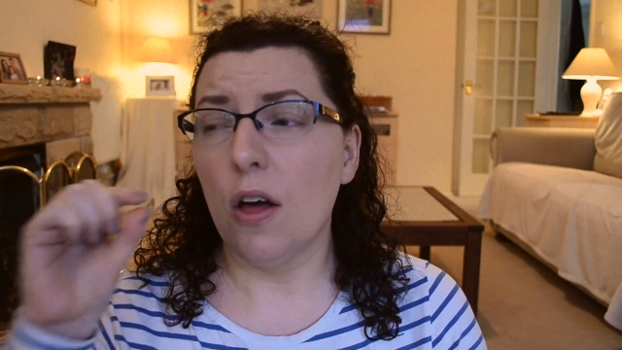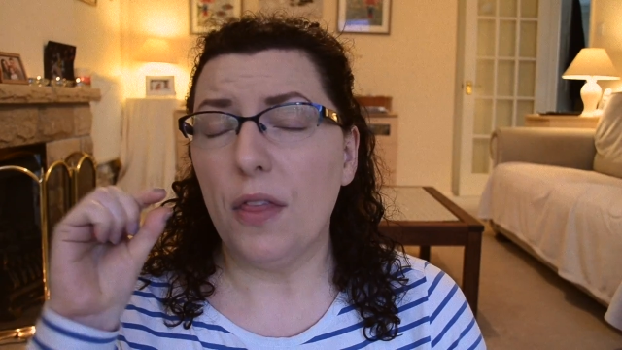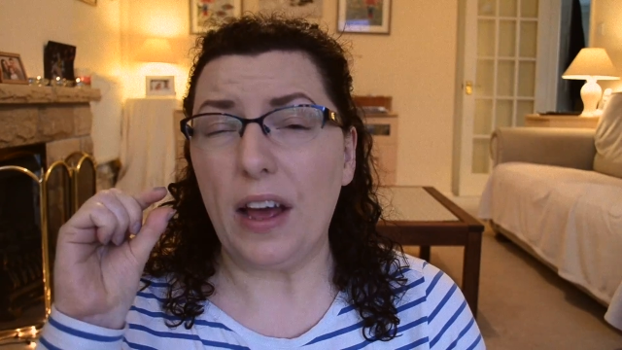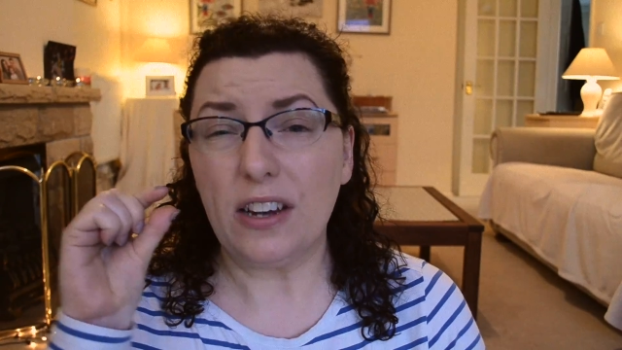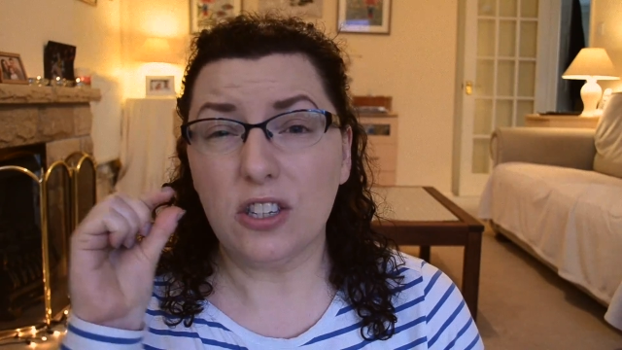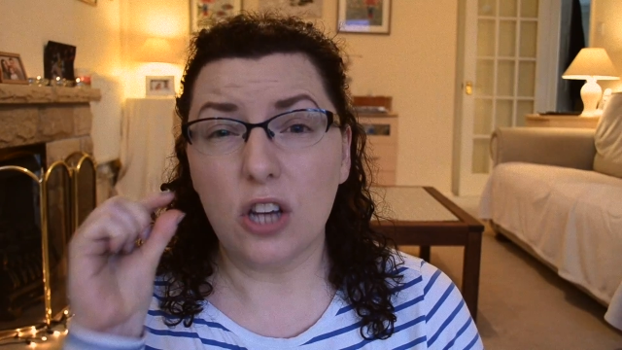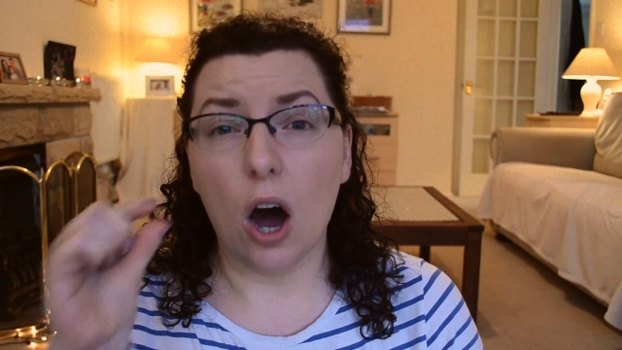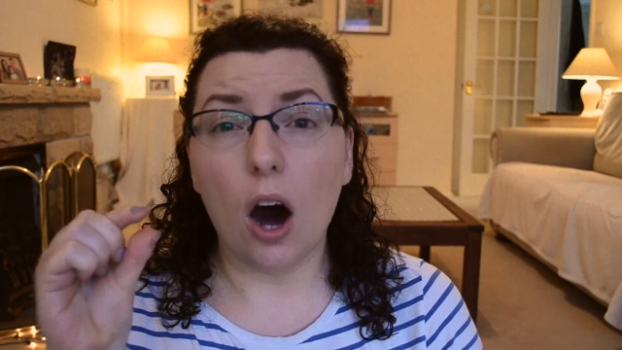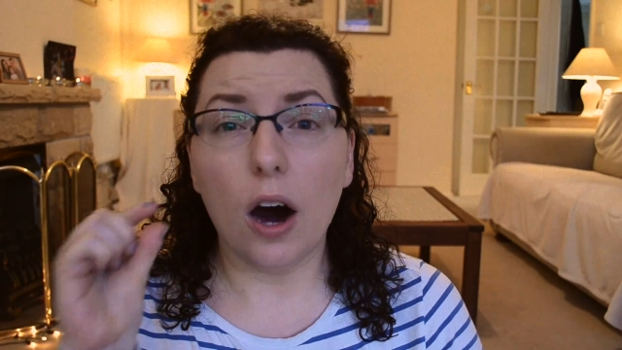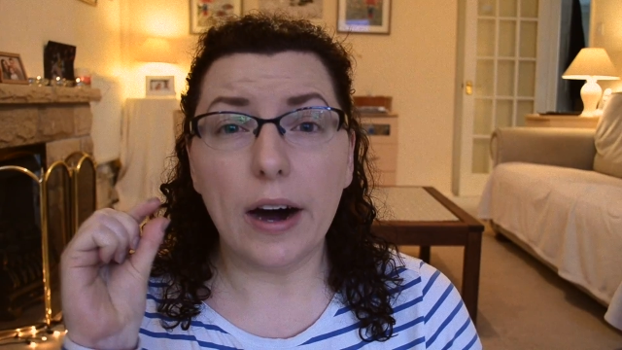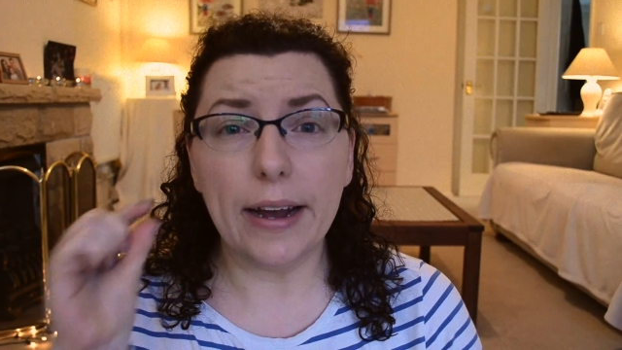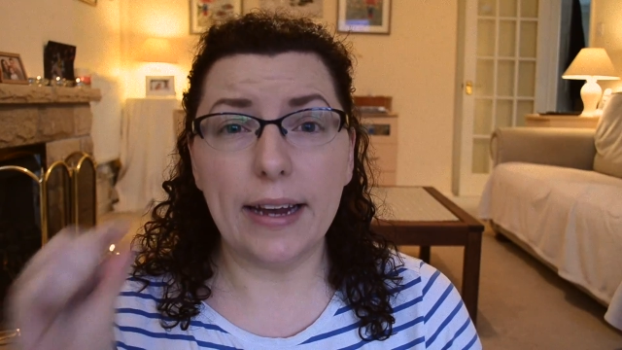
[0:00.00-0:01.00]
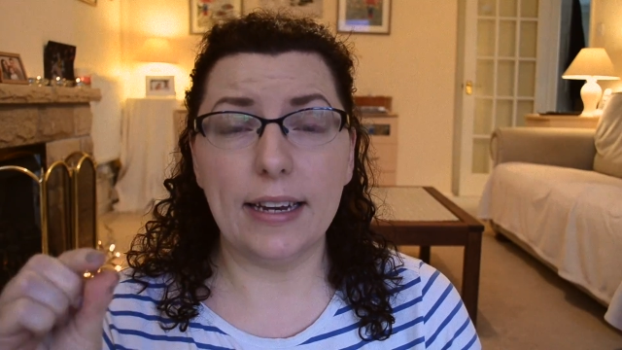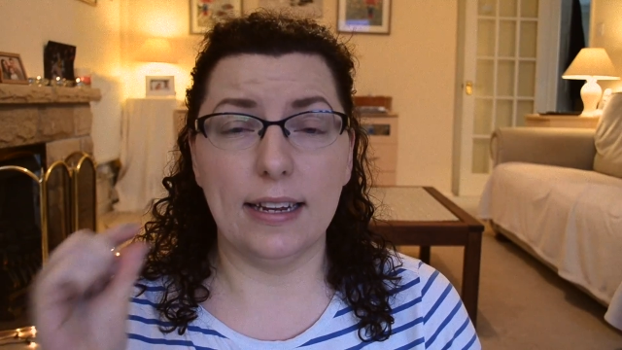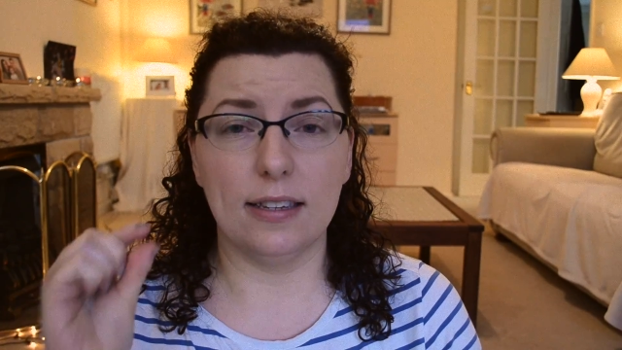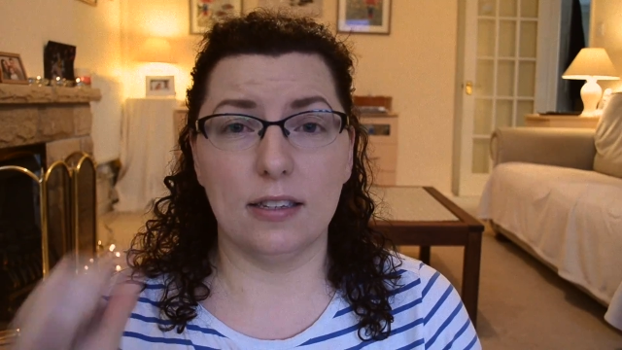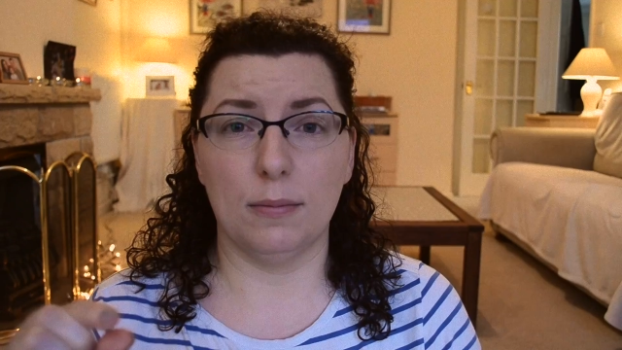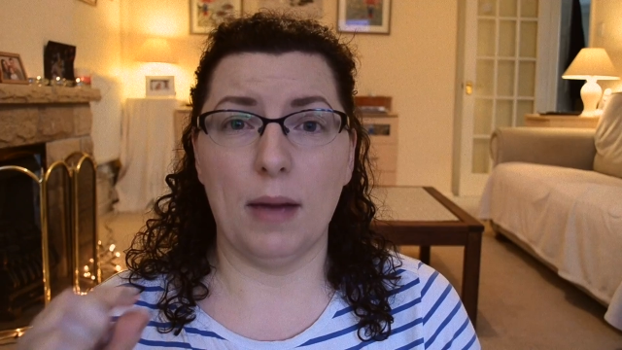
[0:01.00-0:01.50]
the
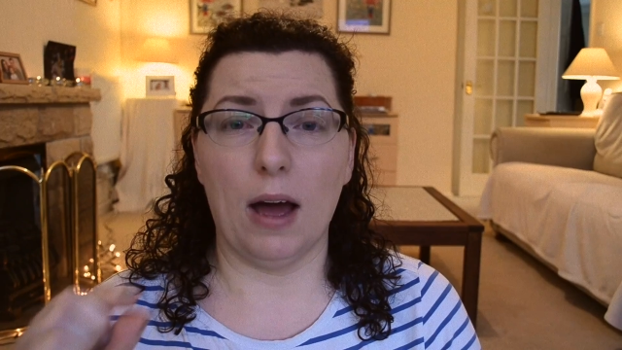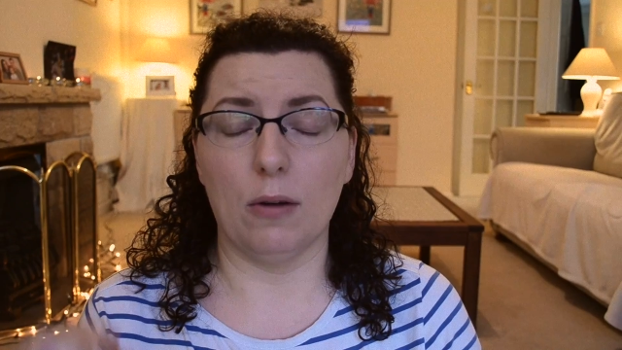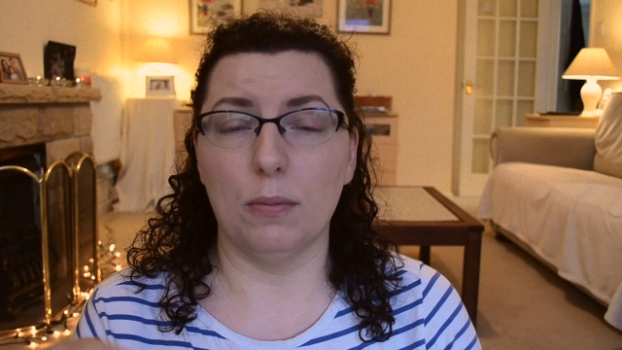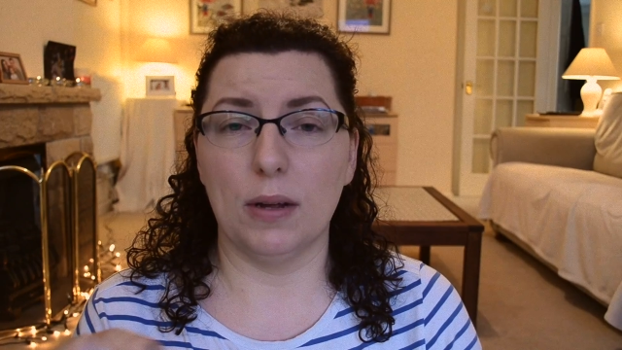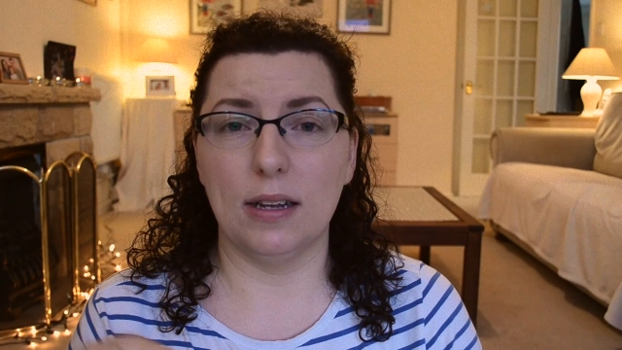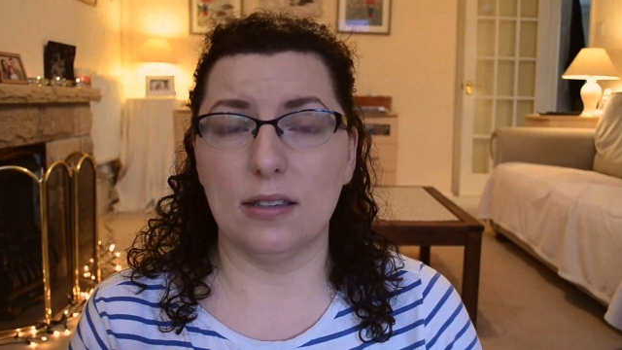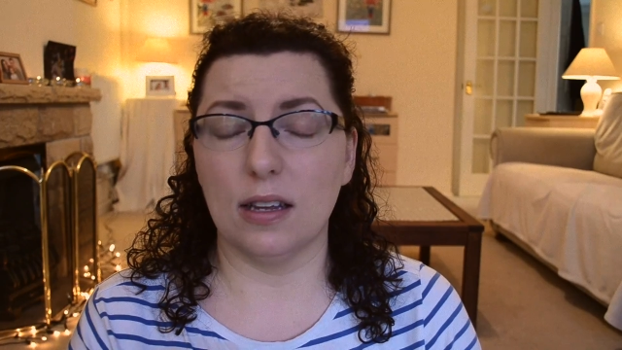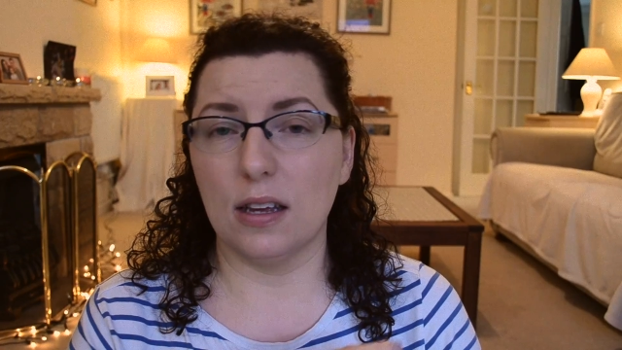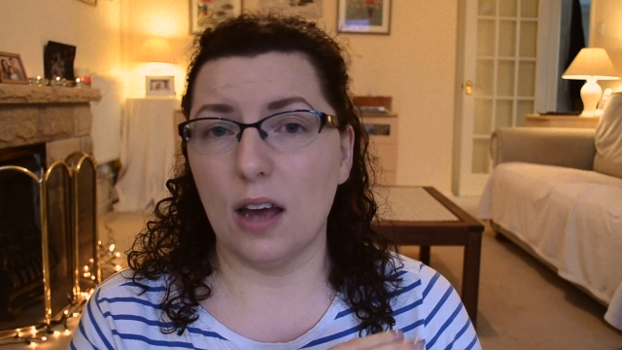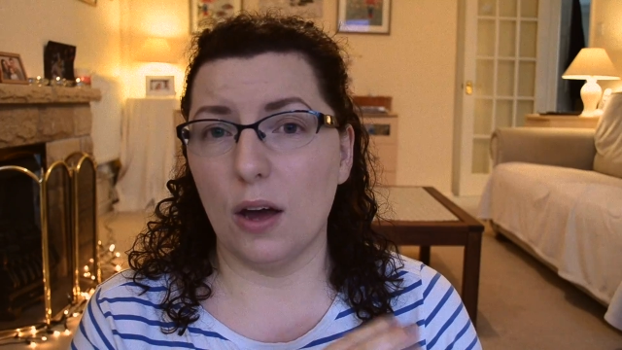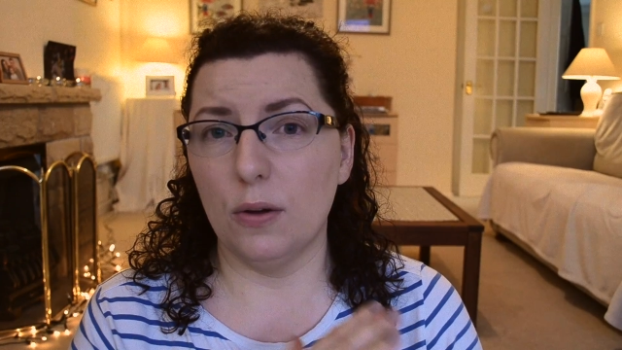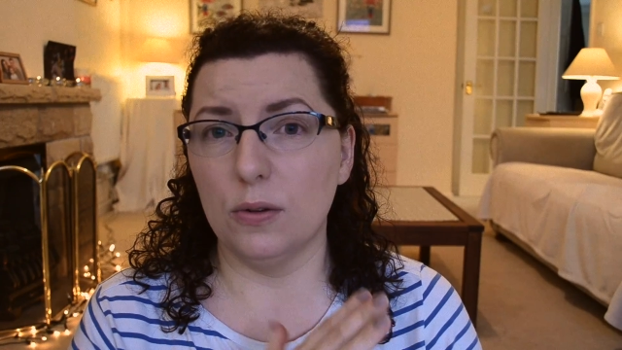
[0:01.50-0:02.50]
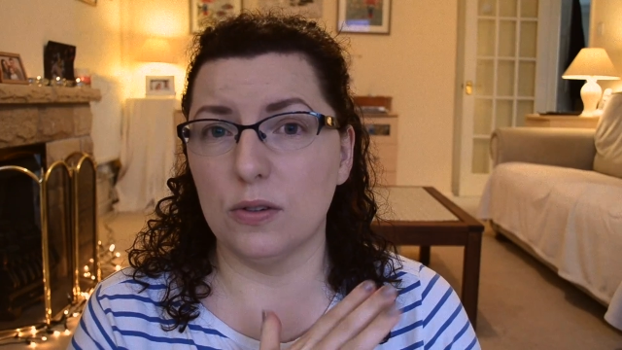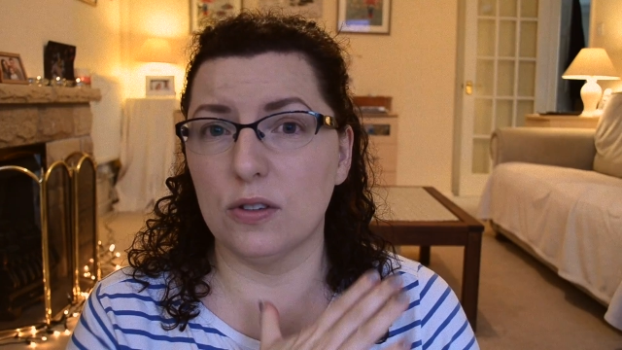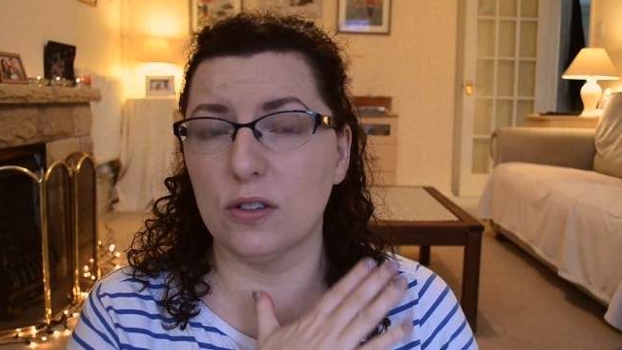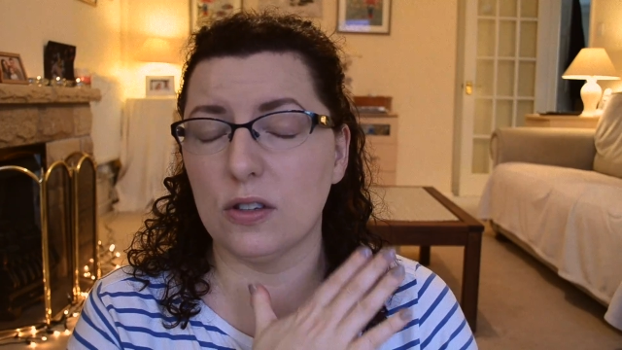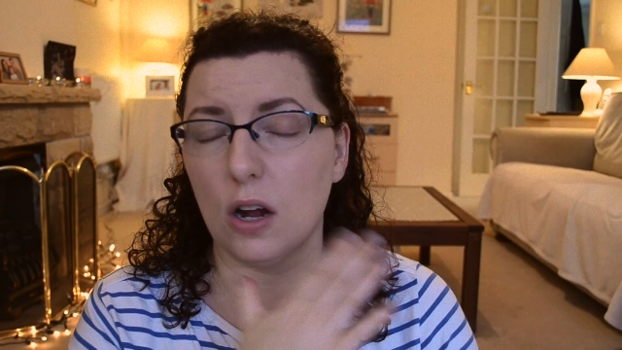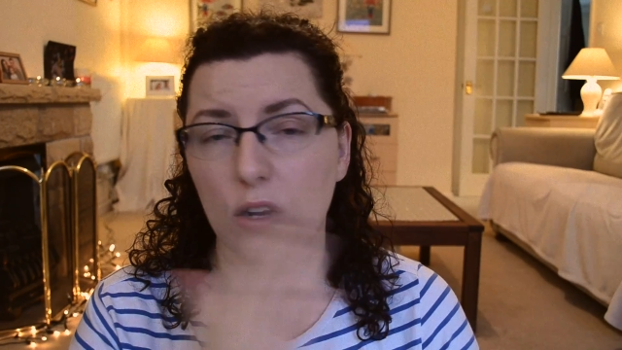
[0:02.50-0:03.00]
tiniest amount because it goes
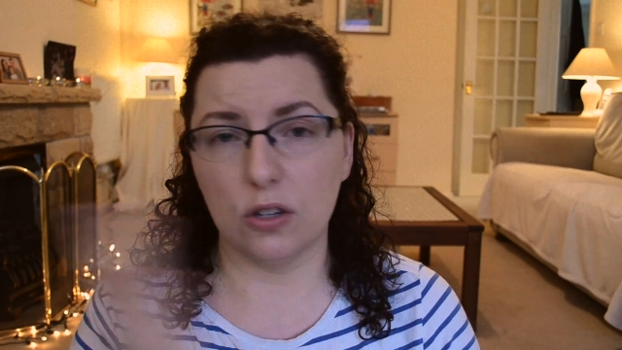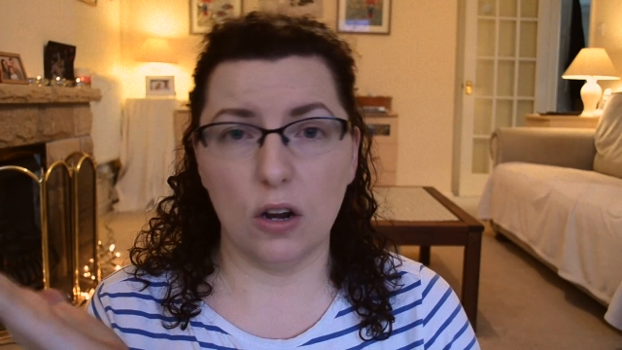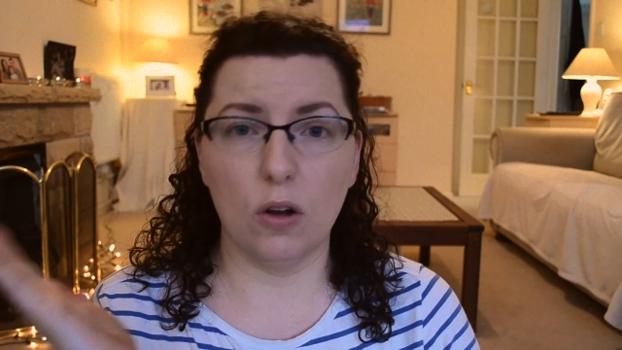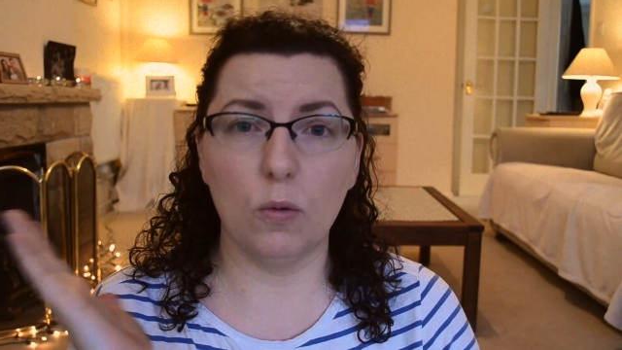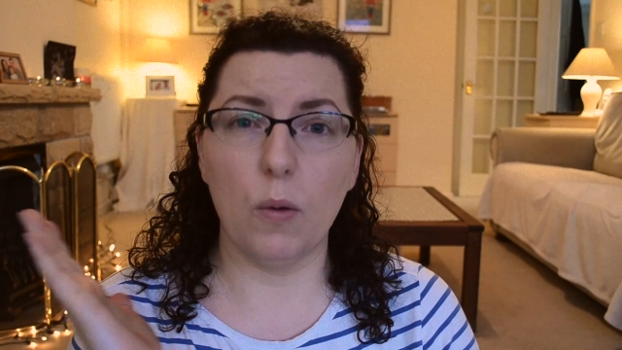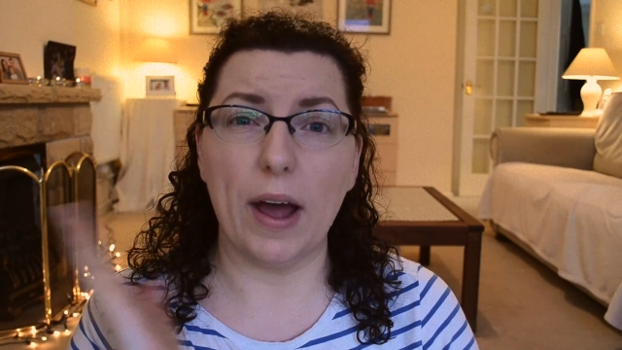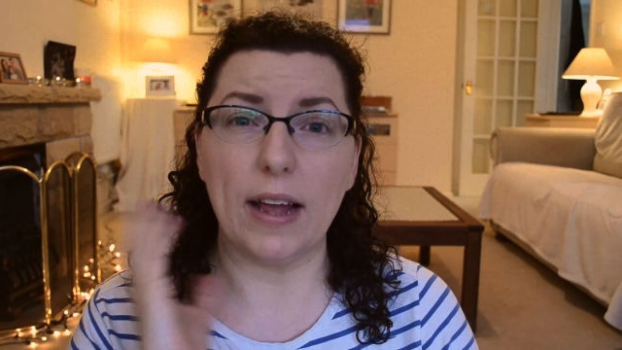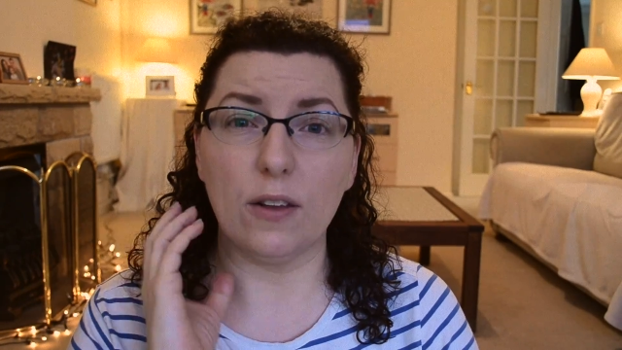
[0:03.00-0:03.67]
such a long way.